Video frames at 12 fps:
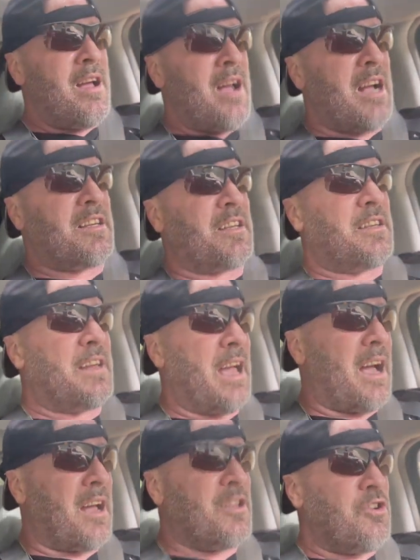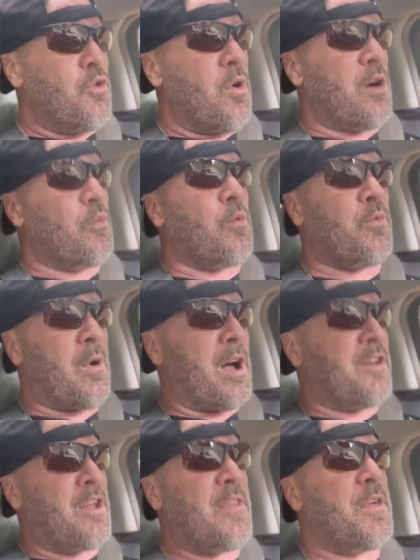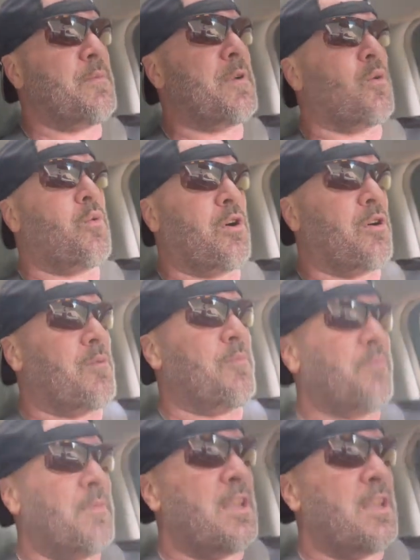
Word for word: I said, yeah, you won't want nothing but a worm.